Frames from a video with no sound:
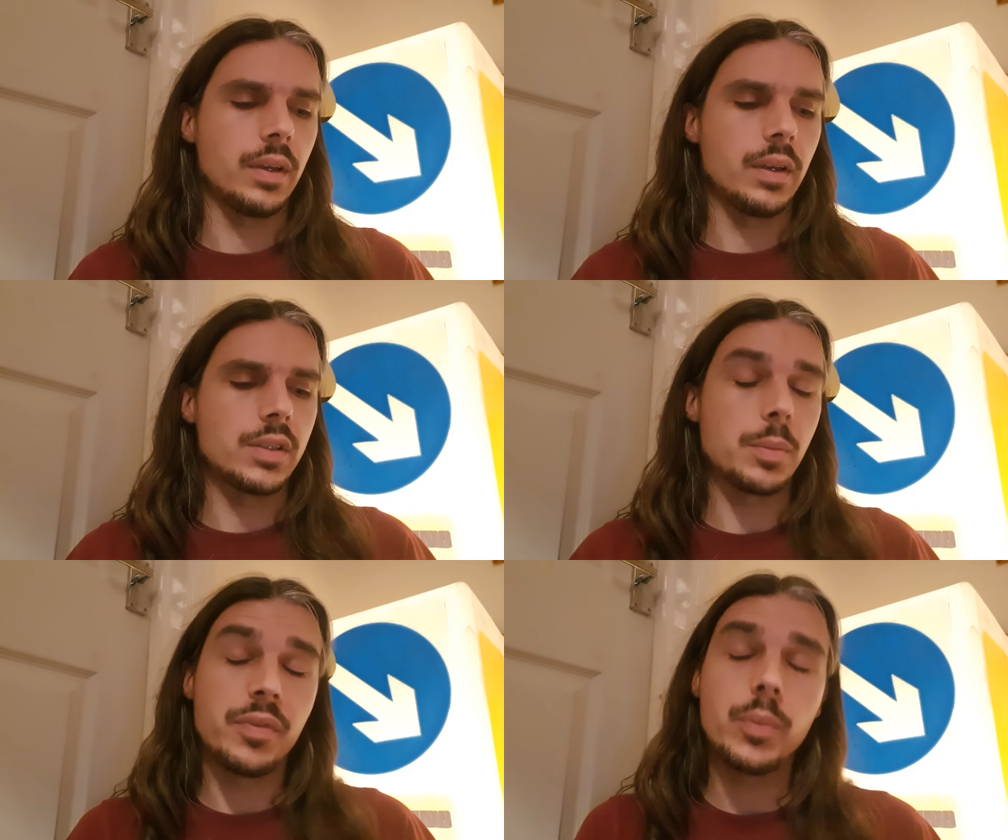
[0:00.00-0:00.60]
So
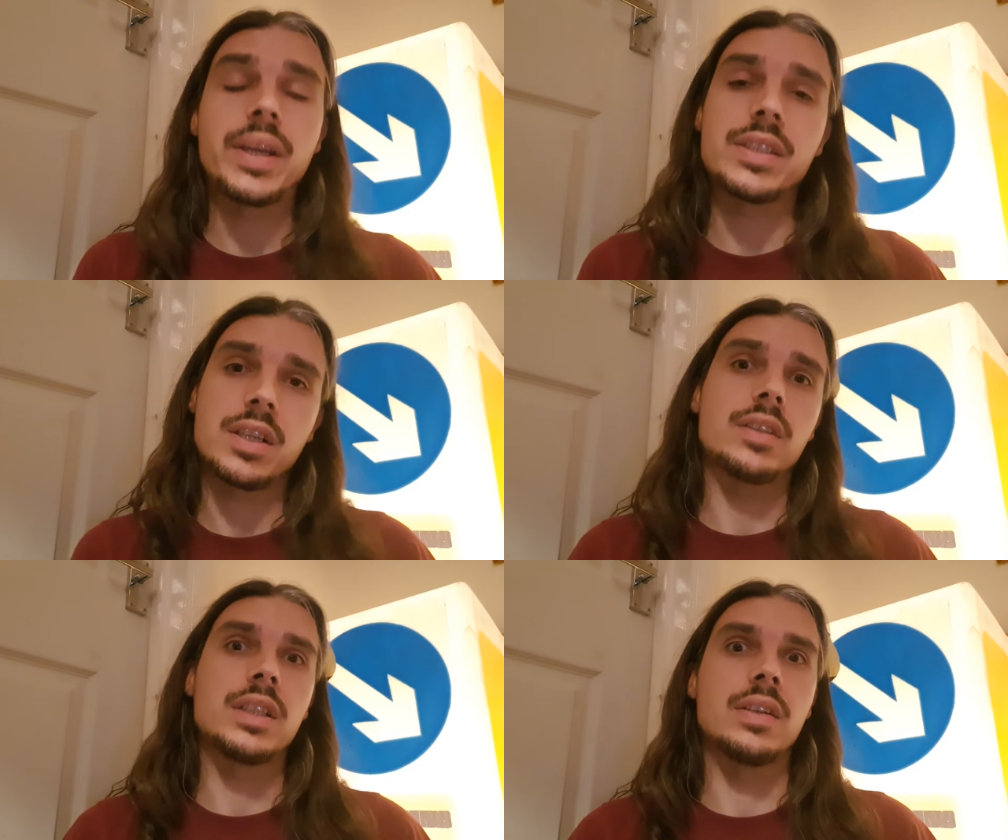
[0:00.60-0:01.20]
before we get
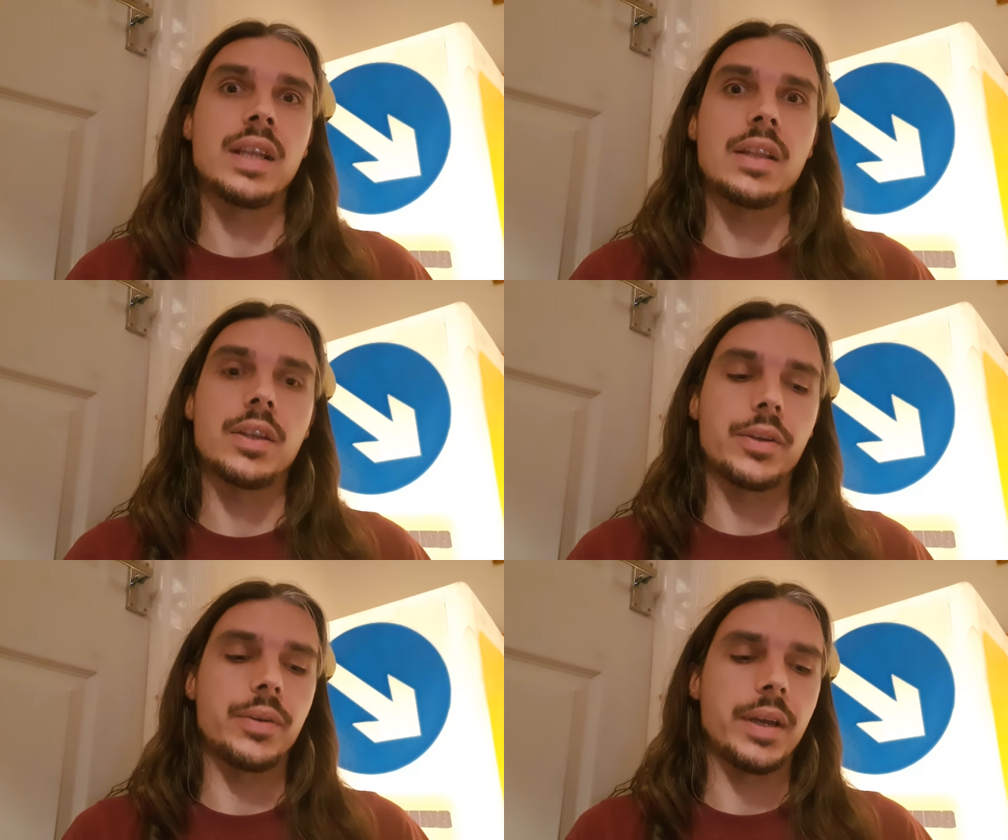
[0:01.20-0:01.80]
started on that
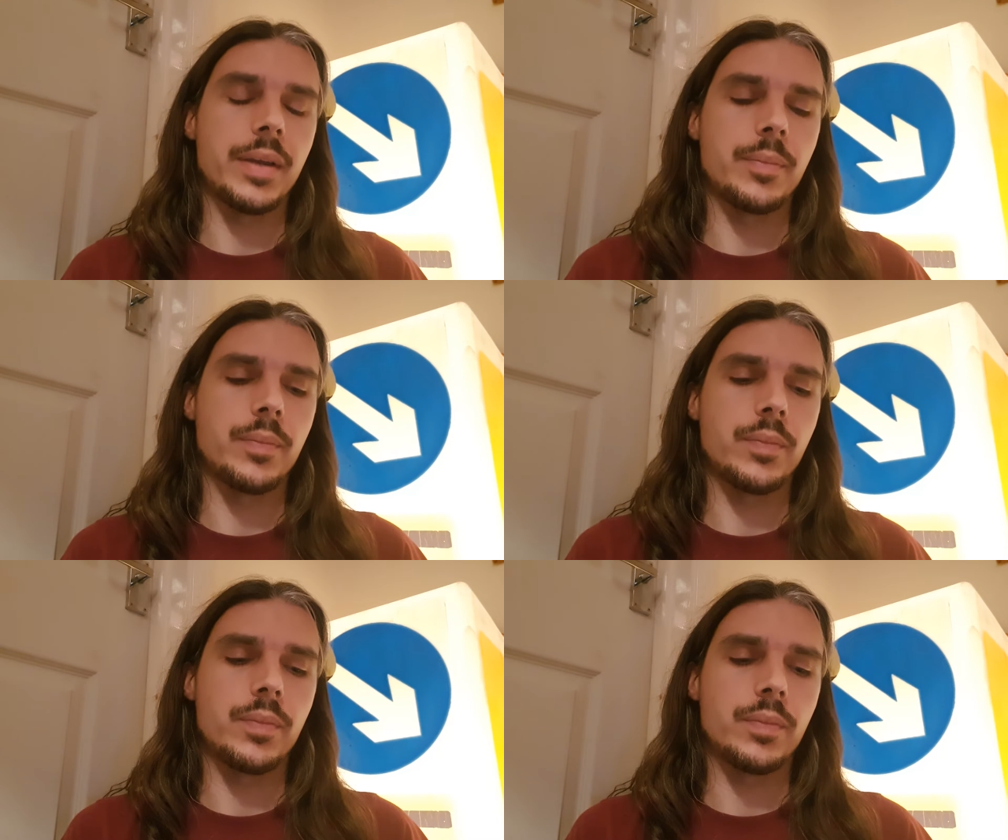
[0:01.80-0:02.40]
though,
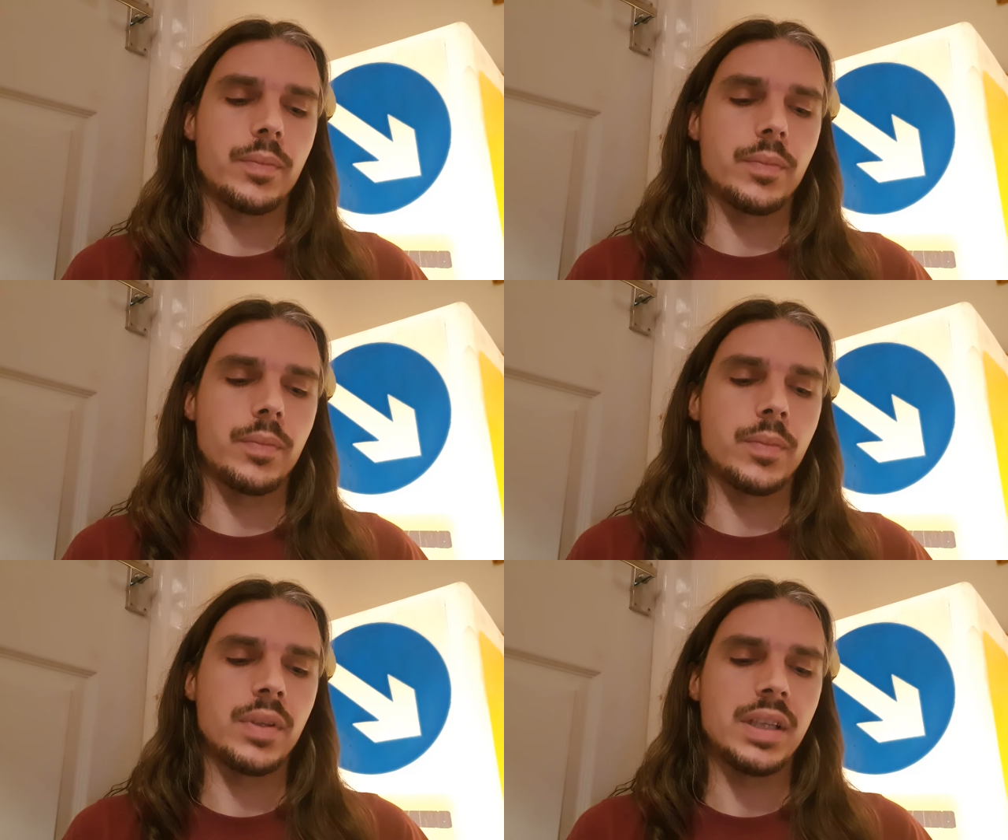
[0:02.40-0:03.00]

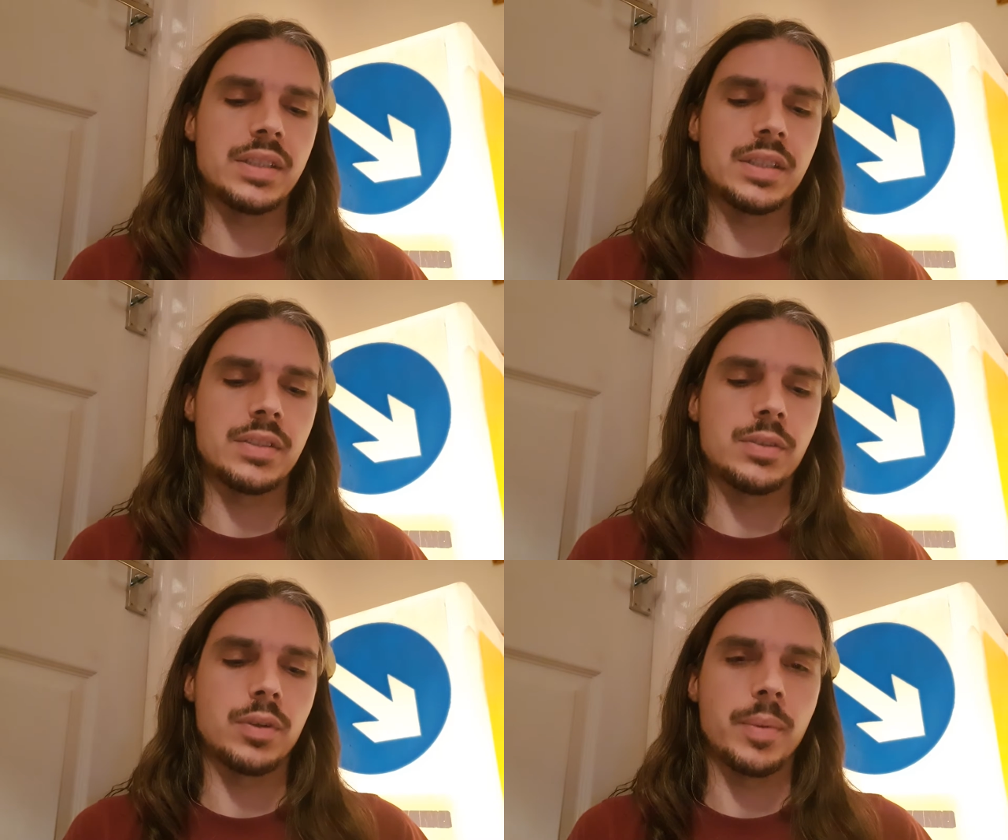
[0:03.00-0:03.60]
one thing to
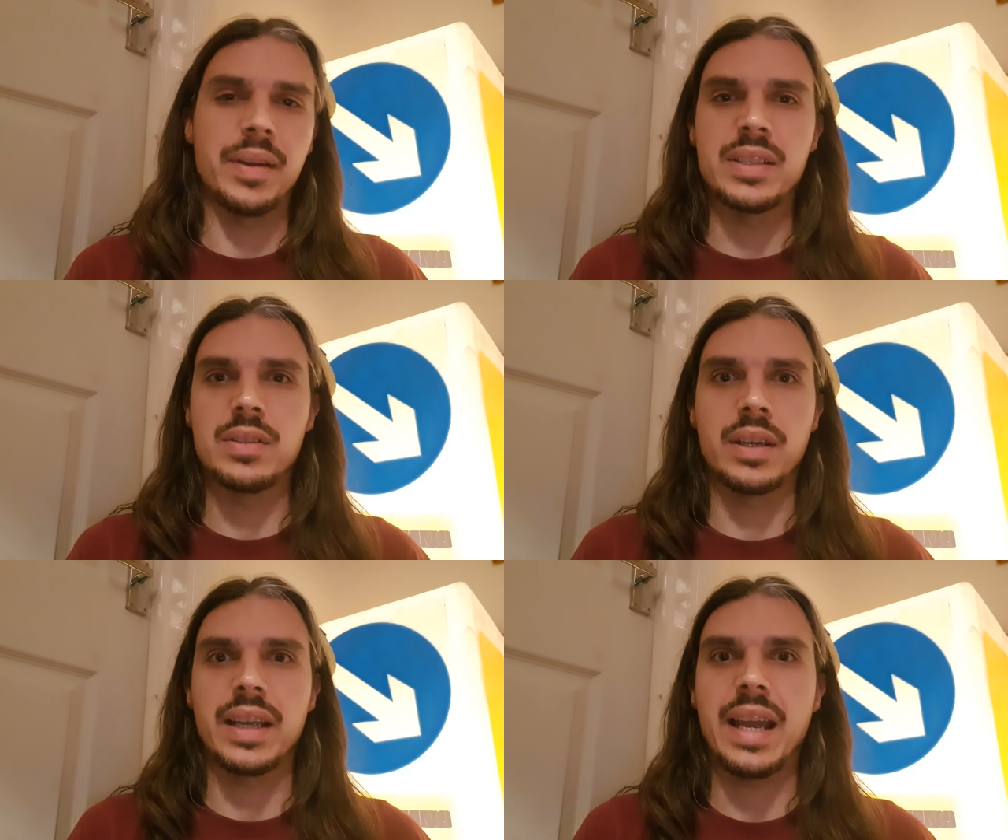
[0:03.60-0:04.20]
talk about is
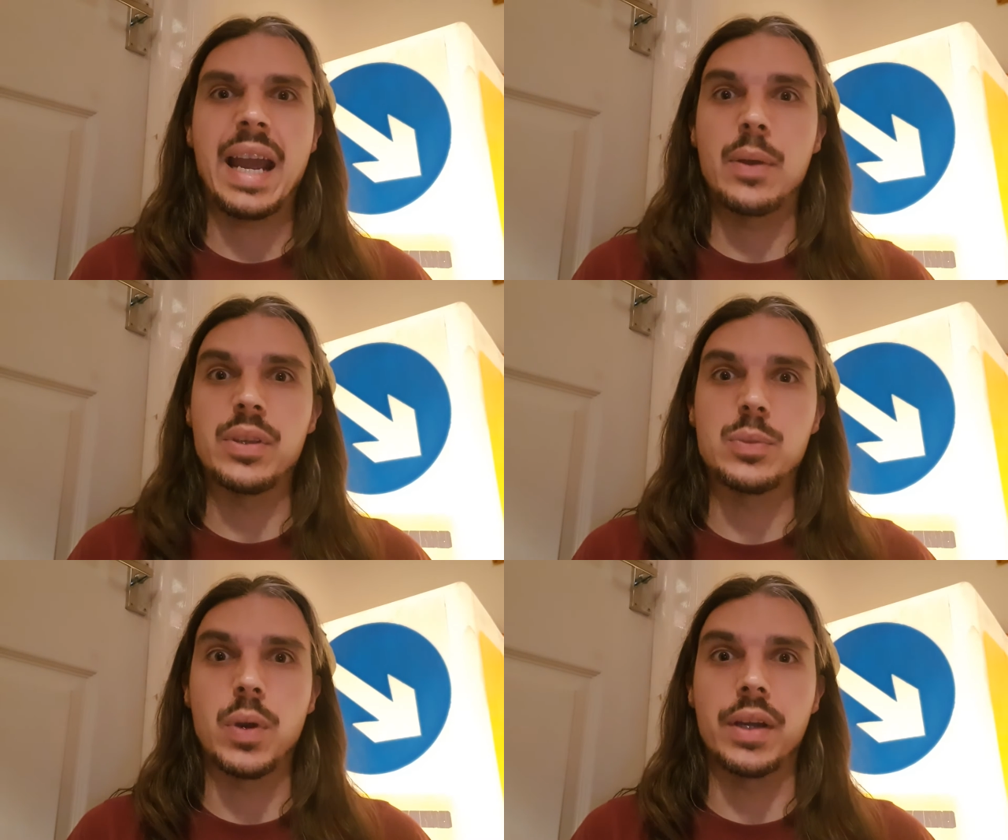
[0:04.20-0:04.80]
like how
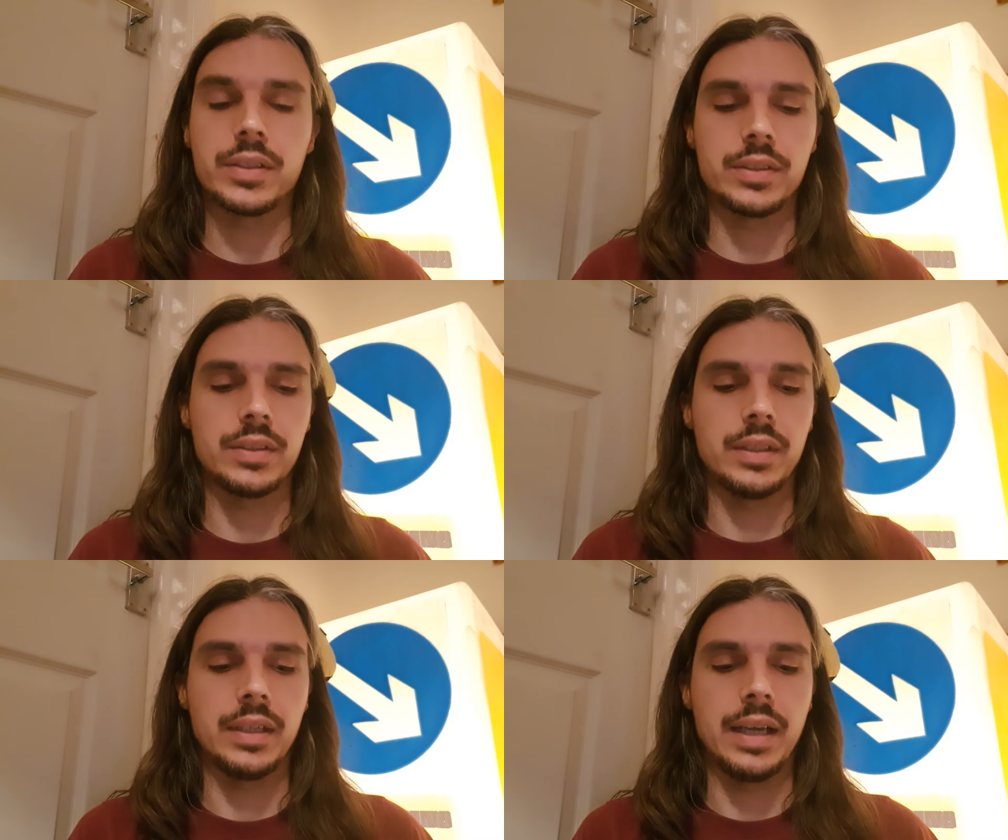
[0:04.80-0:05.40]
this works,
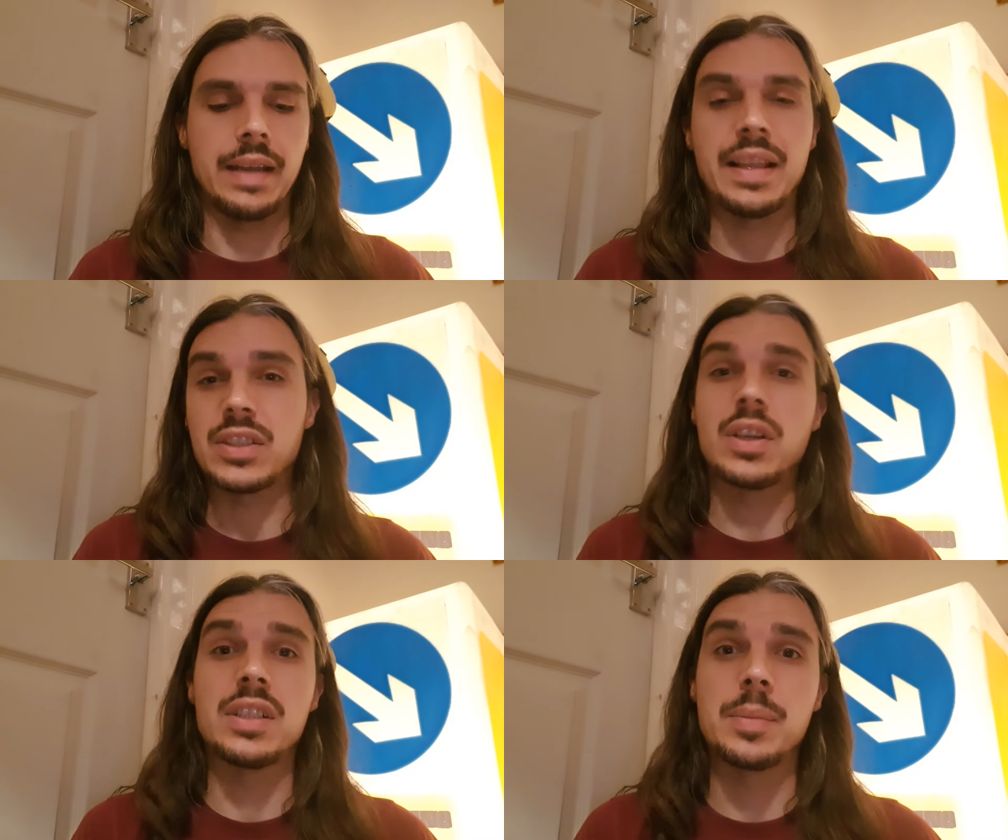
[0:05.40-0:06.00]
and that's
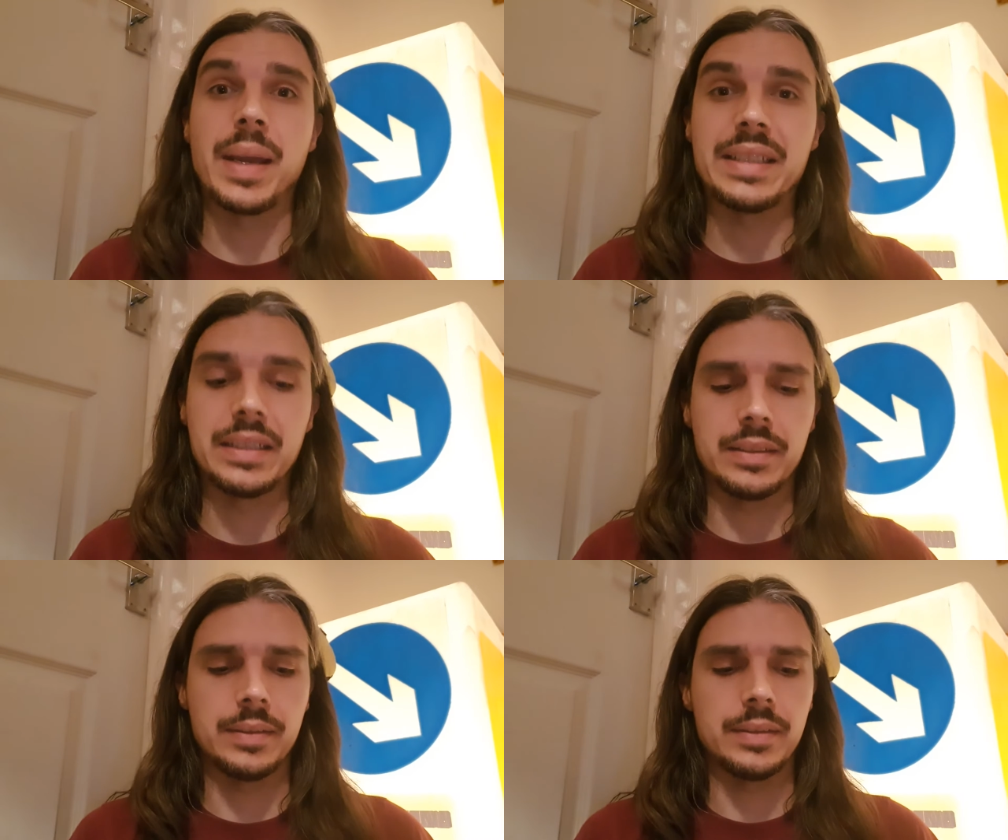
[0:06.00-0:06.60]
kind of debated.